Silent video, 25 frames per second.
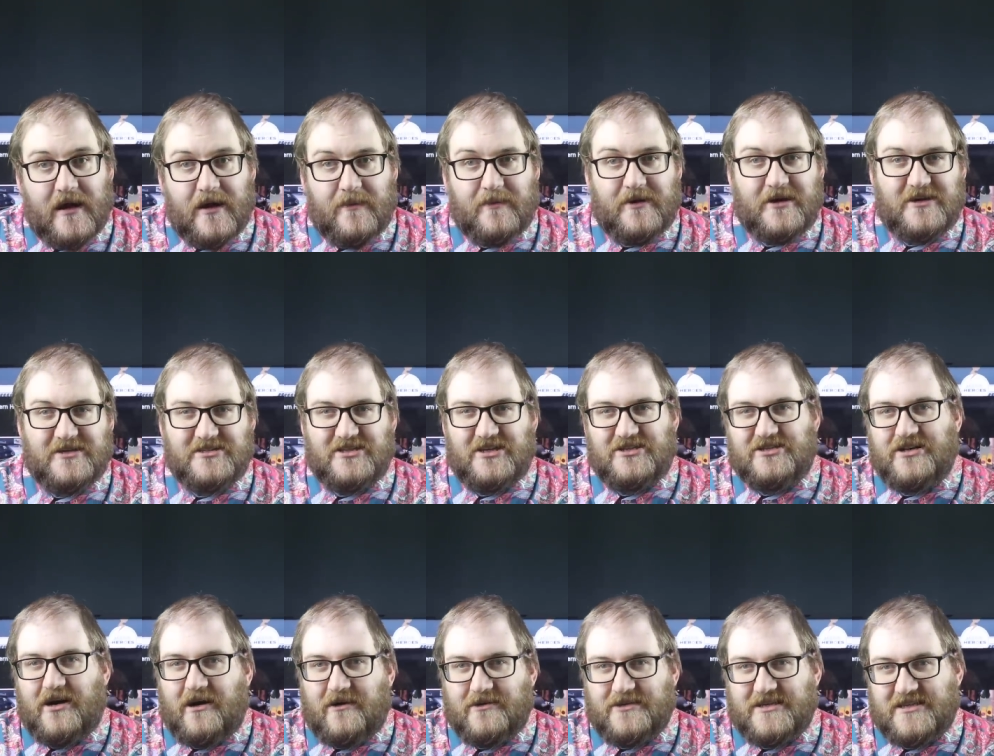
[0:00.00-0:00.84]
because the
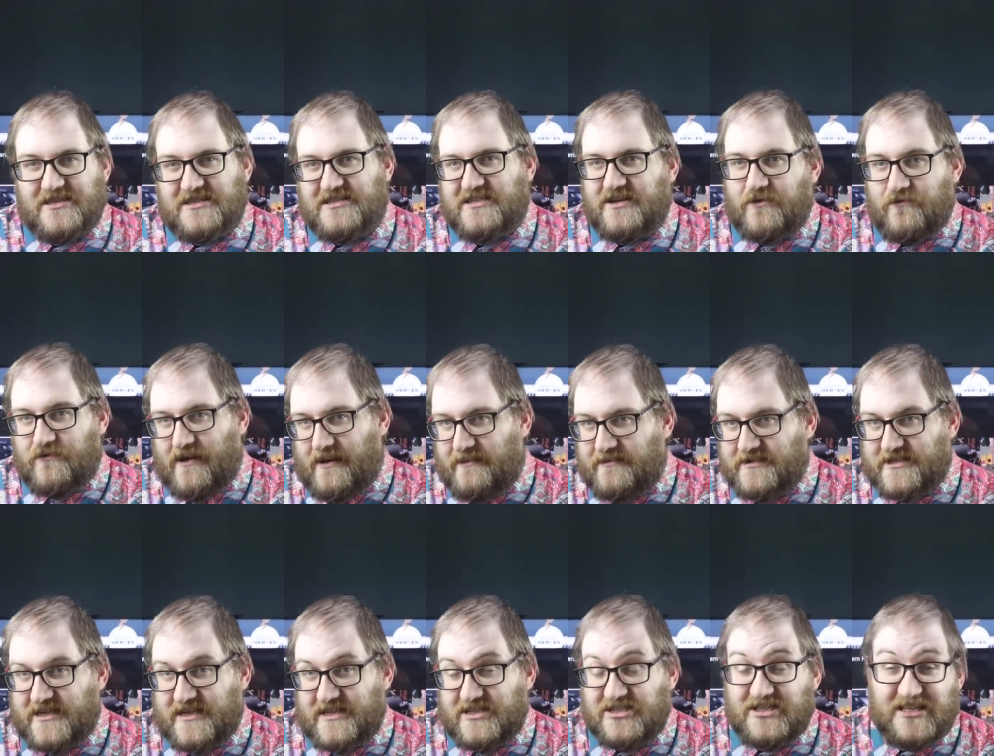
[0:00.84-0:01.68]
charging still
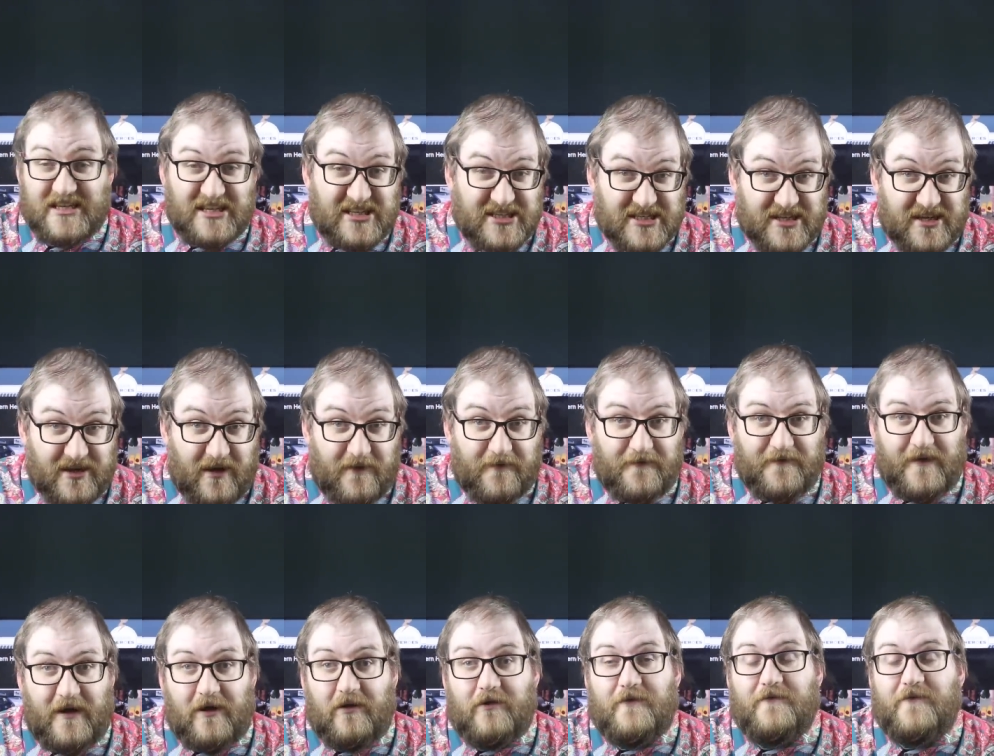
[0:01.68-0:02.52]
represents decent enough
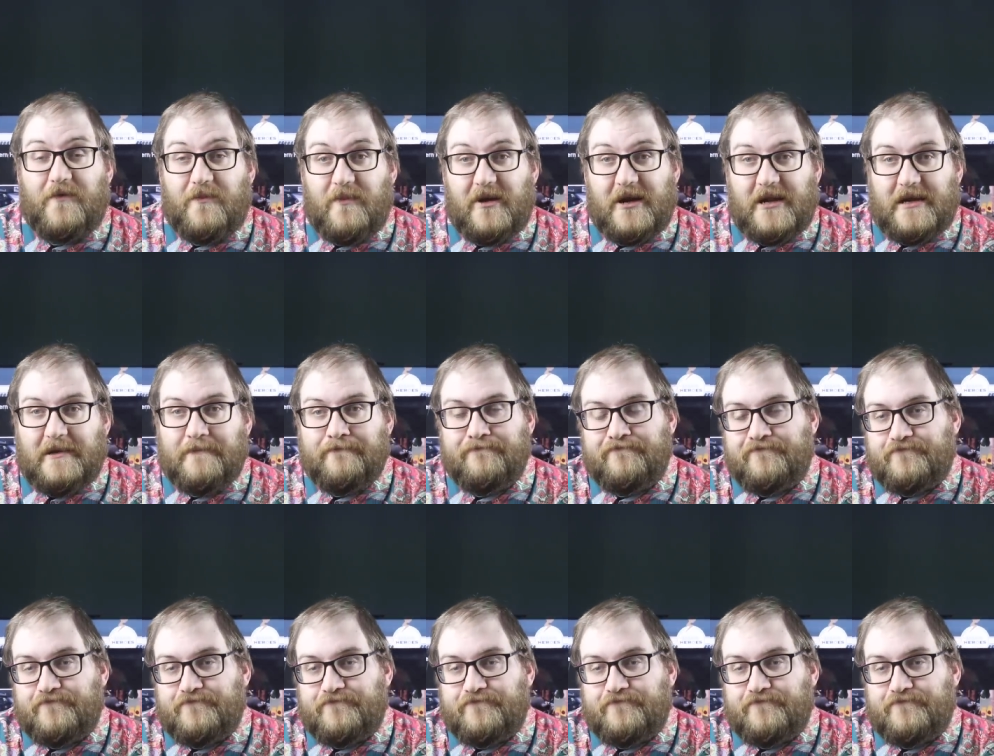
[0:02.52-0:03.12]
value for money.